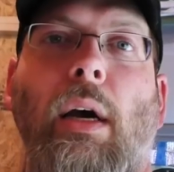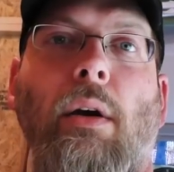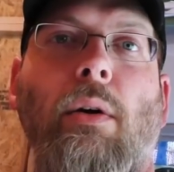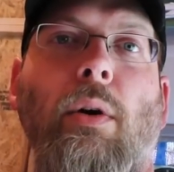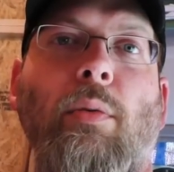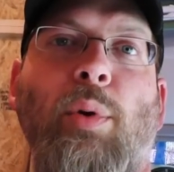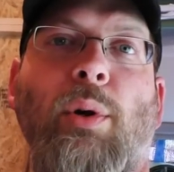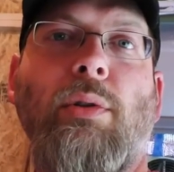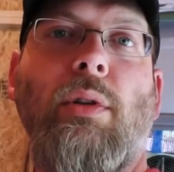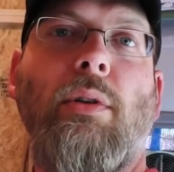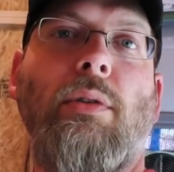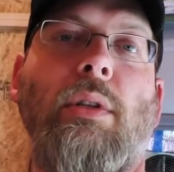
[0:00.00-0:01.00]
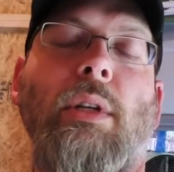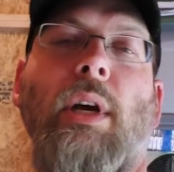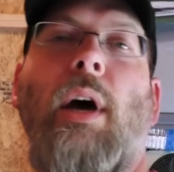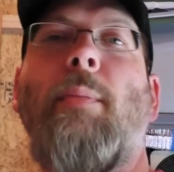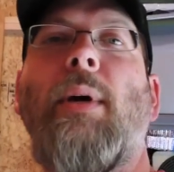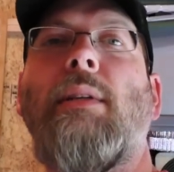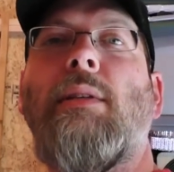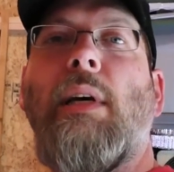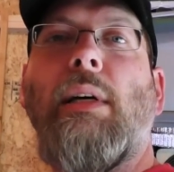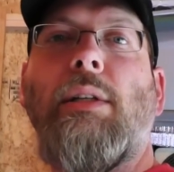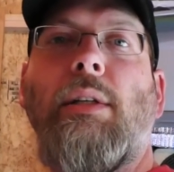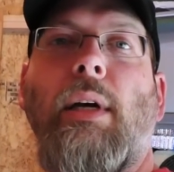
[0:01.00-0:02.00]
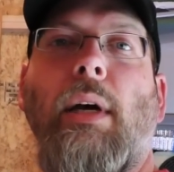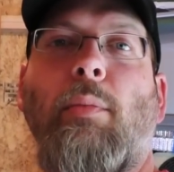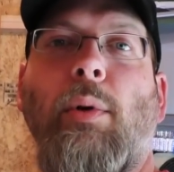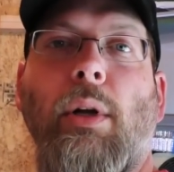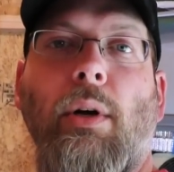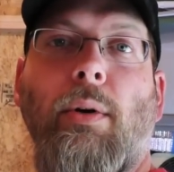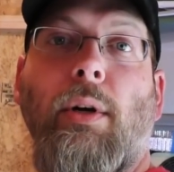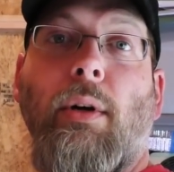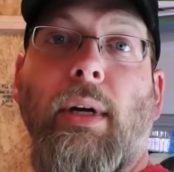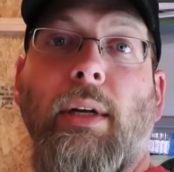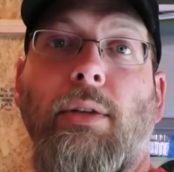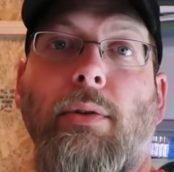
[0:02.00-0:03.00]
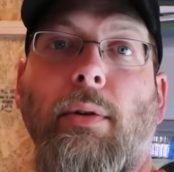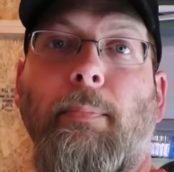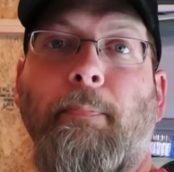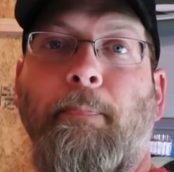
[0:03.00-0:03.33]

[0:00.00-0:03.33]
go ahead and post those in the comments section down below and I'll answer them.